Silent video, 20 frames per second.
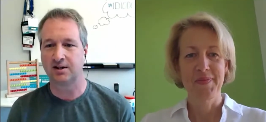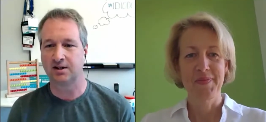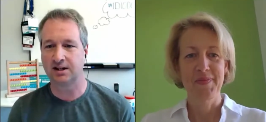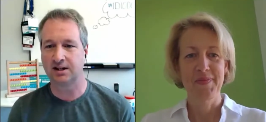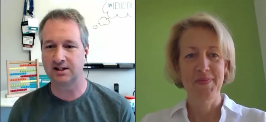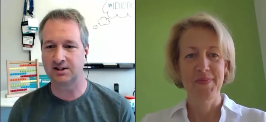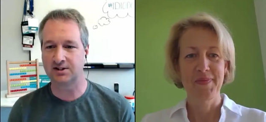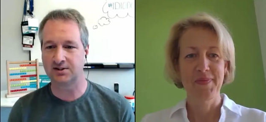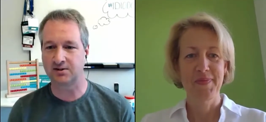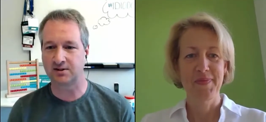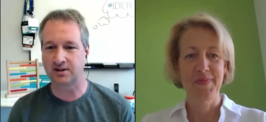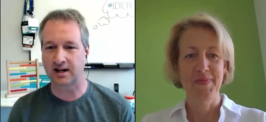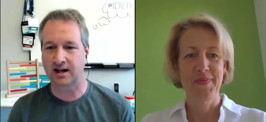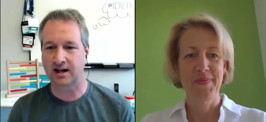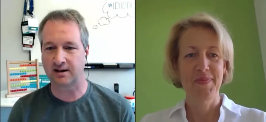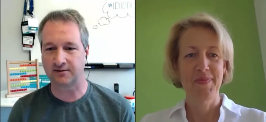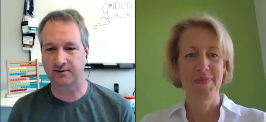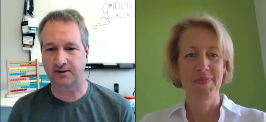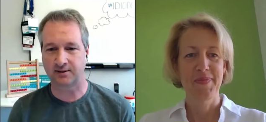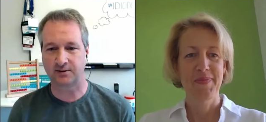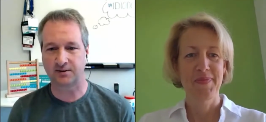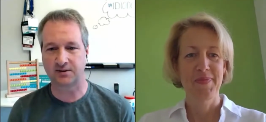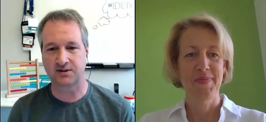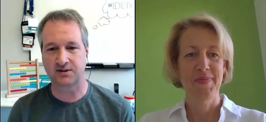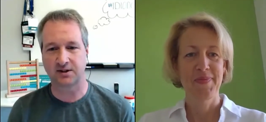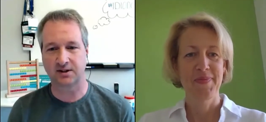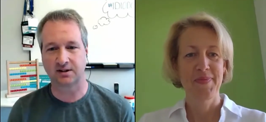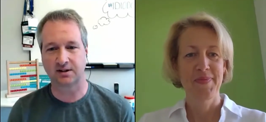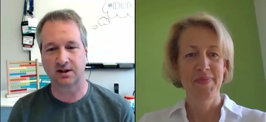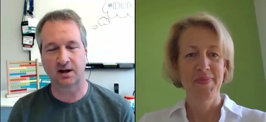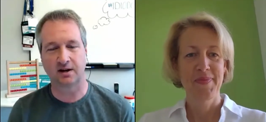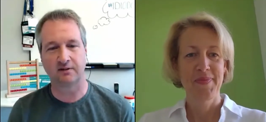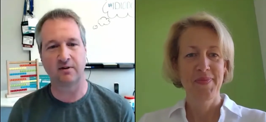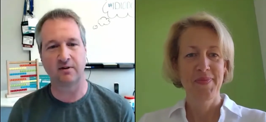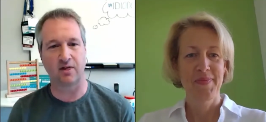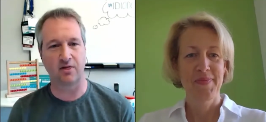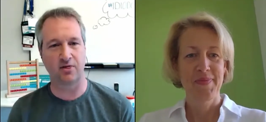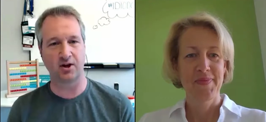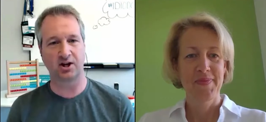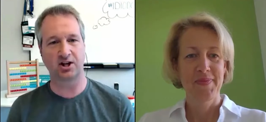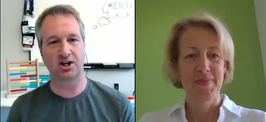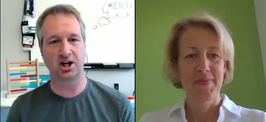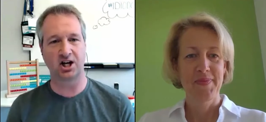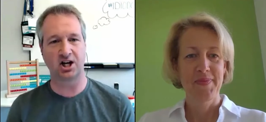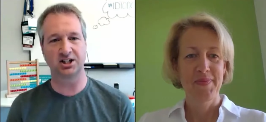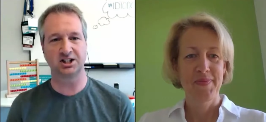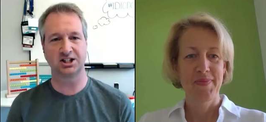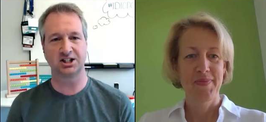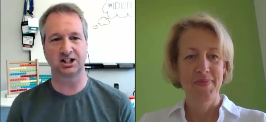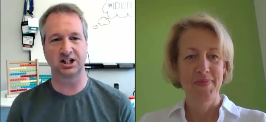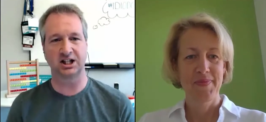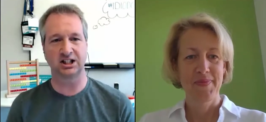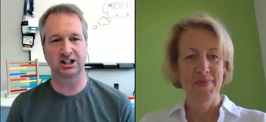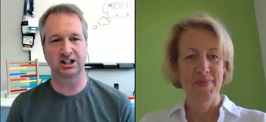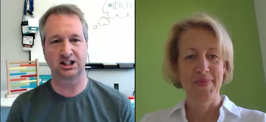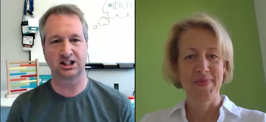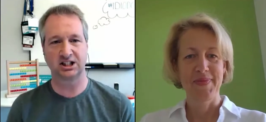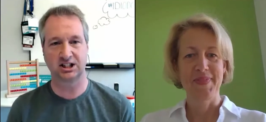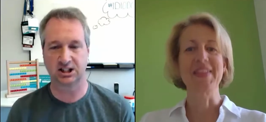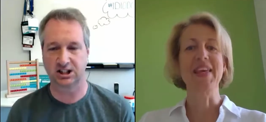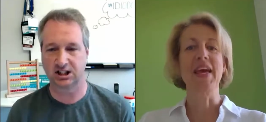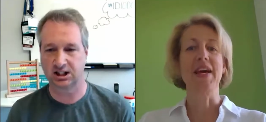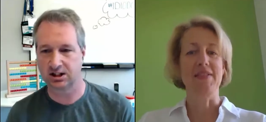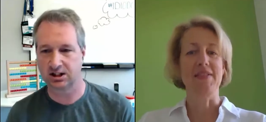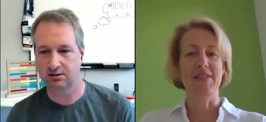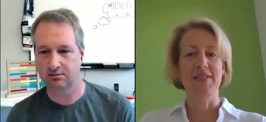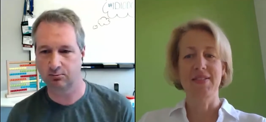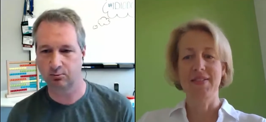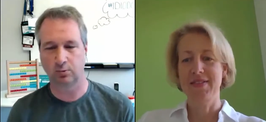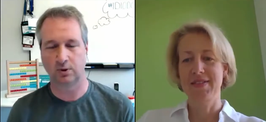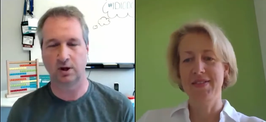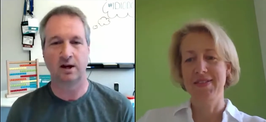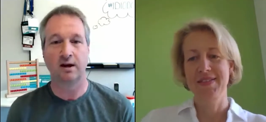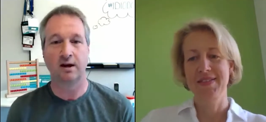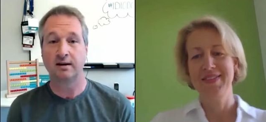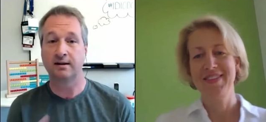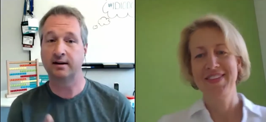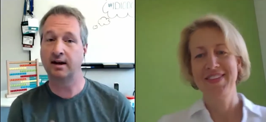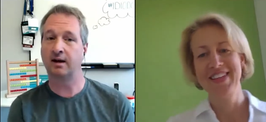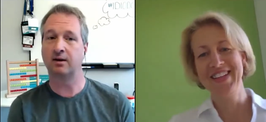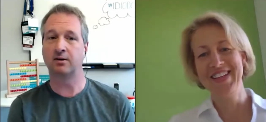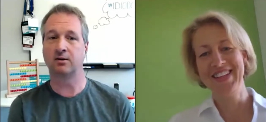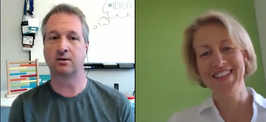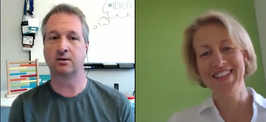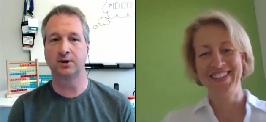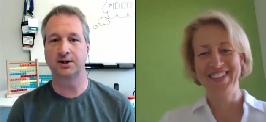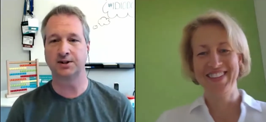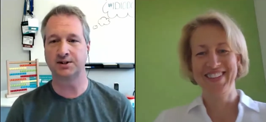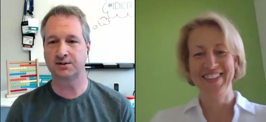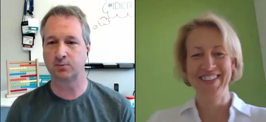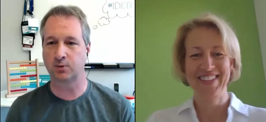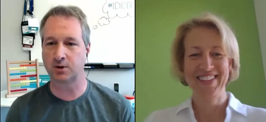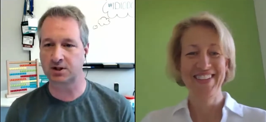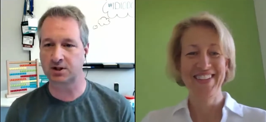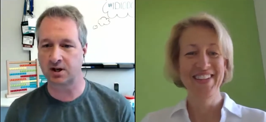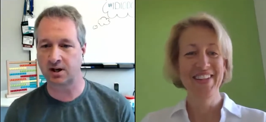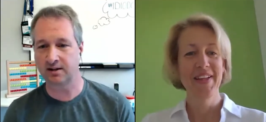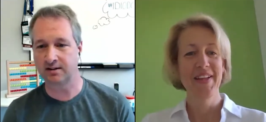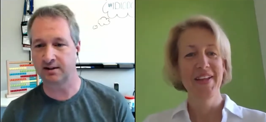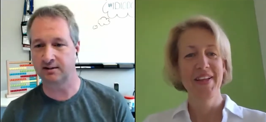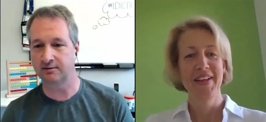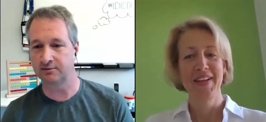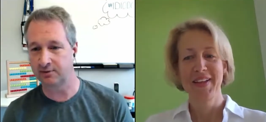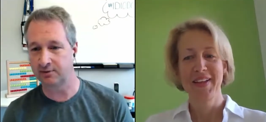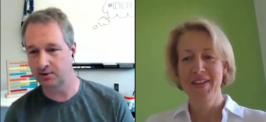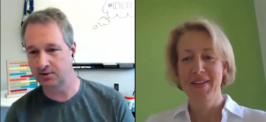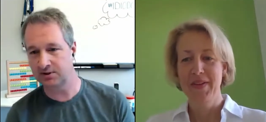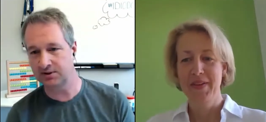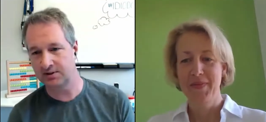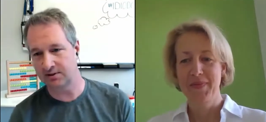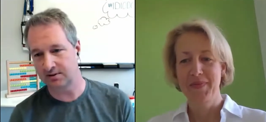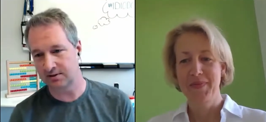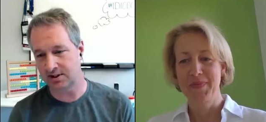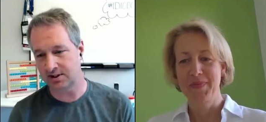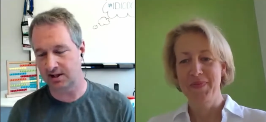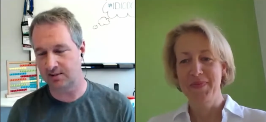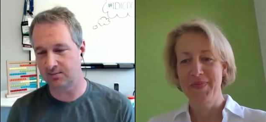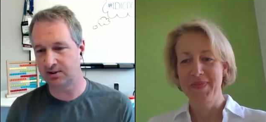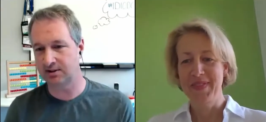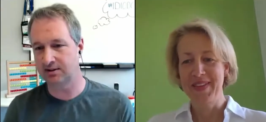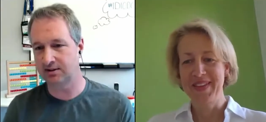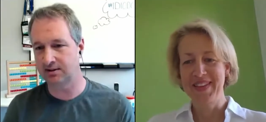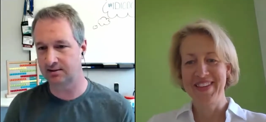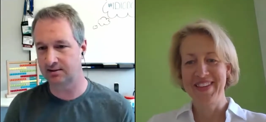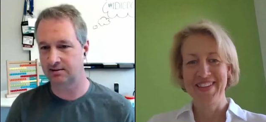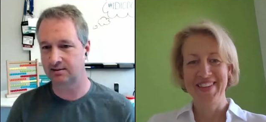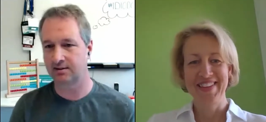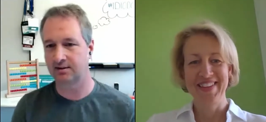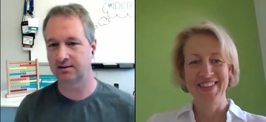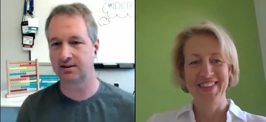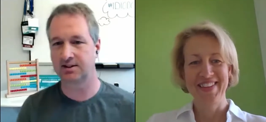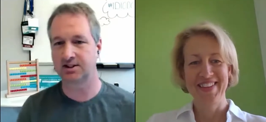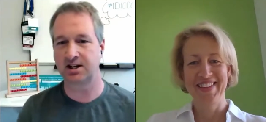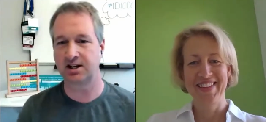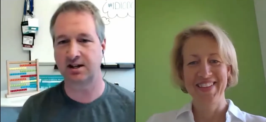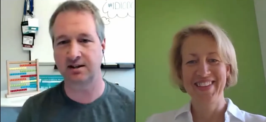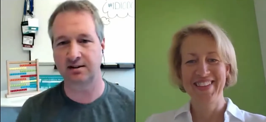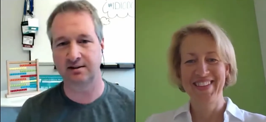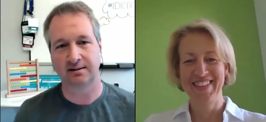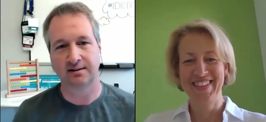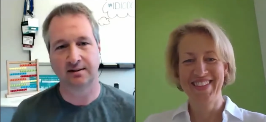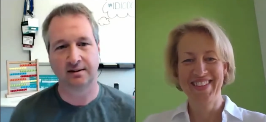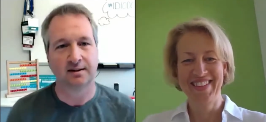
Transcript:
Speaker 1: eastern half, I would say, of the continent. Yes. Now, quiz, which continent, folks? Chime in in the, in the chat